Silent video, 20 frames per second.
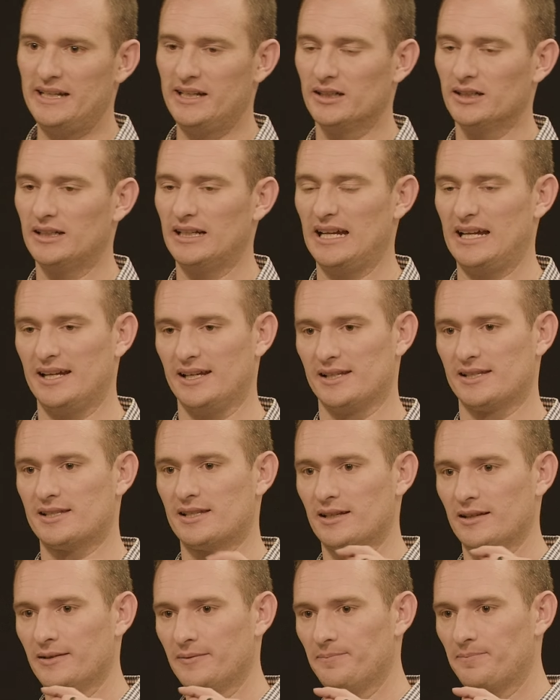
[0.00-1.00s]
here
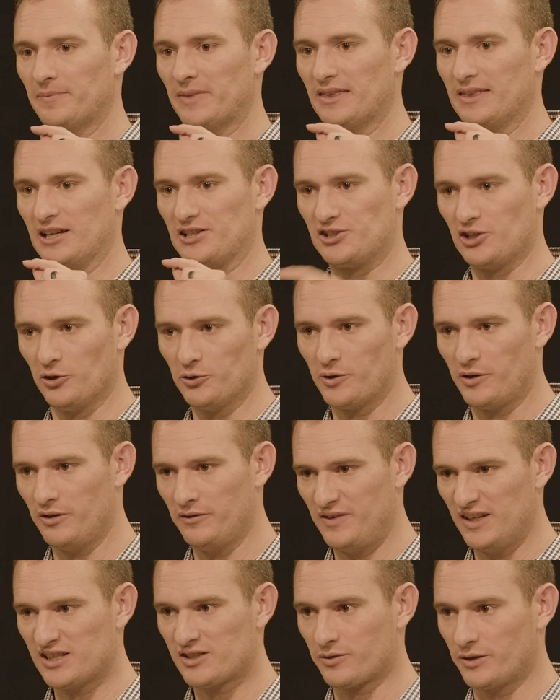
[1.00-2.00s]
is the children
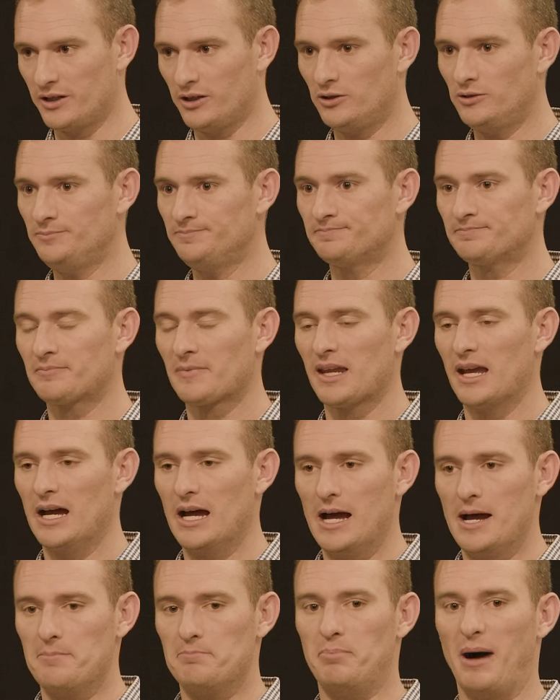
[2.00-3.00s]
of Israel,
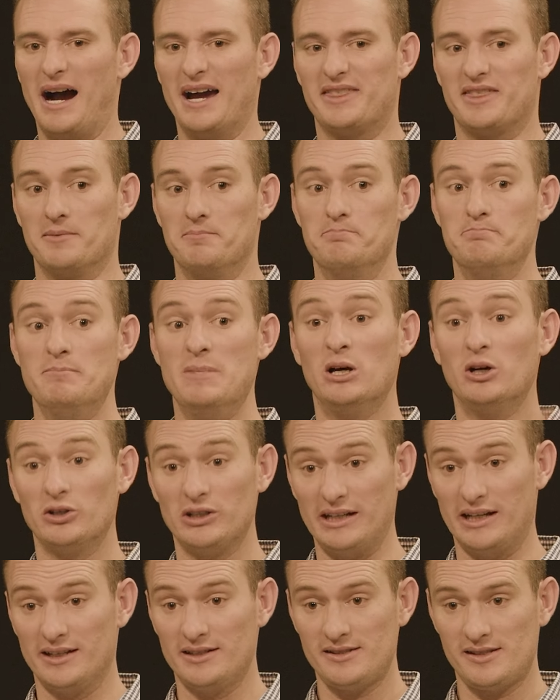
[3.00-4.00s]
by the
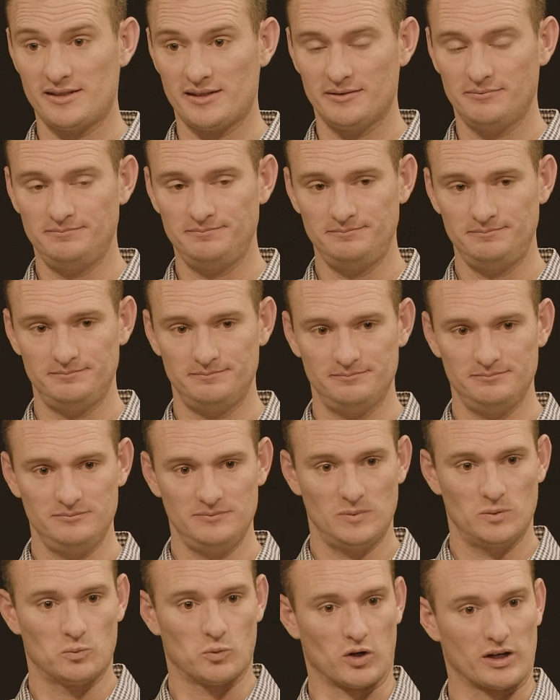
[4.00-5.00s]
millions,
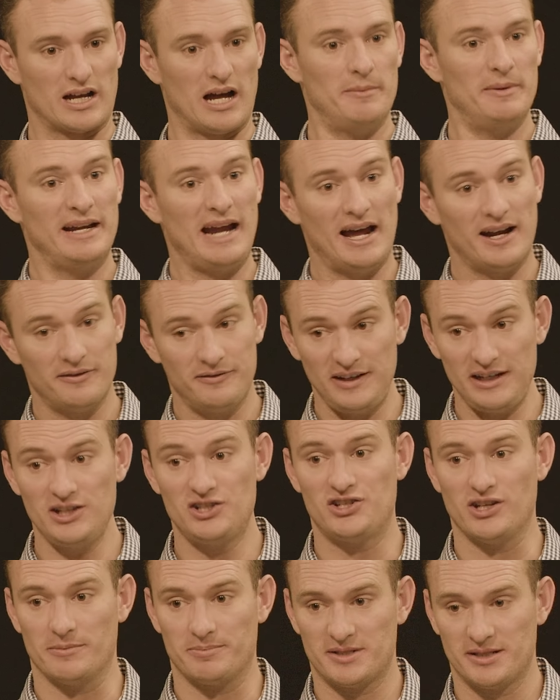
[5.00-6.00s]
were coming out of
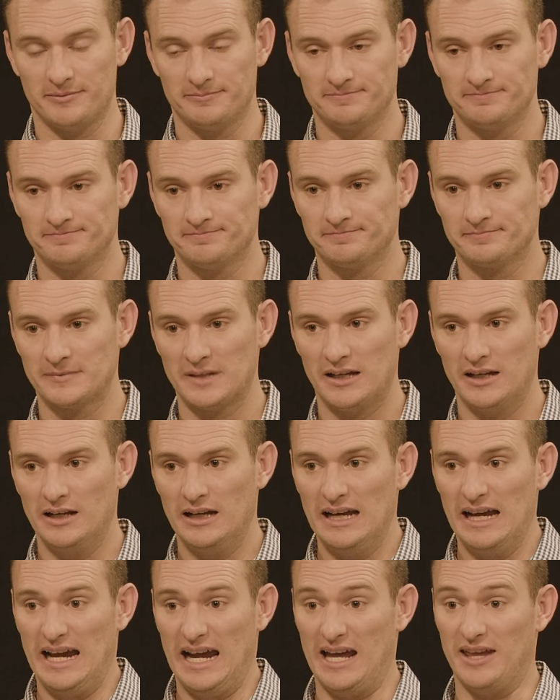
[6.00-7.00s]
Egypt
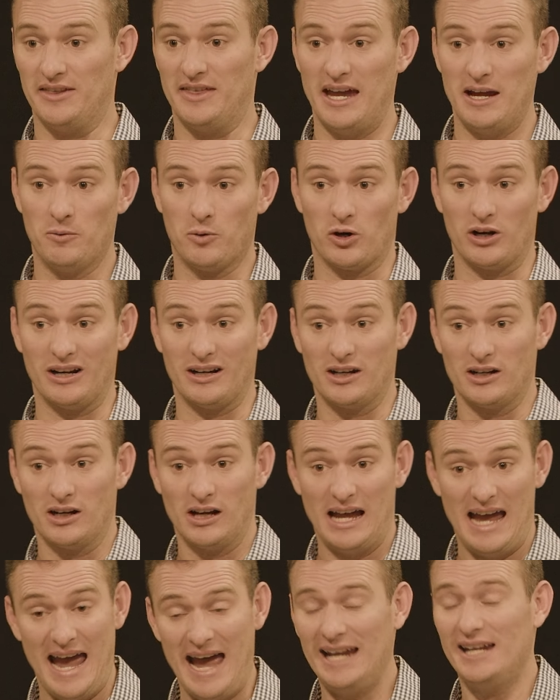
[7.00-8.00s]
and they were
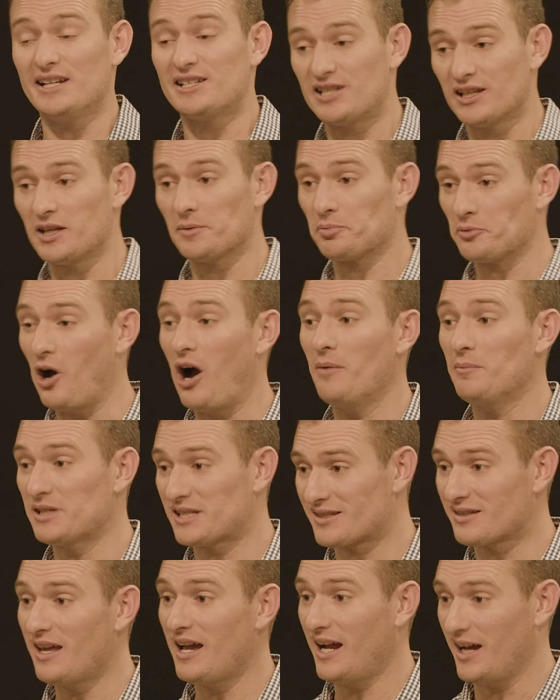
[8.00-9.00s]
headed to the
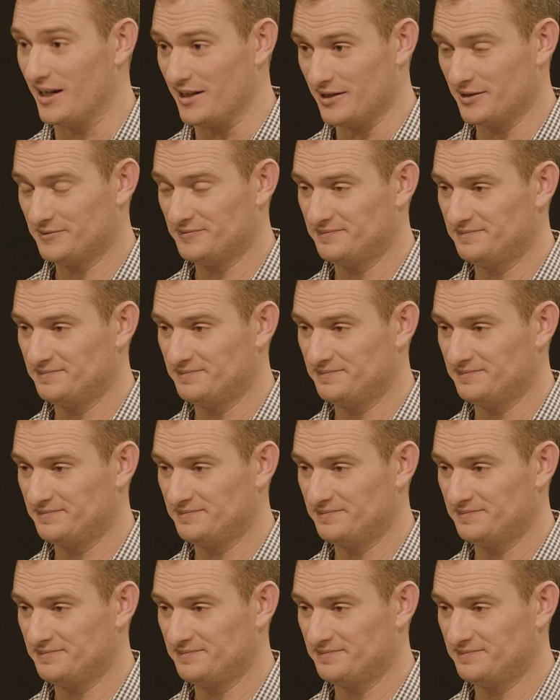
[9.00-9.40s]
promised land.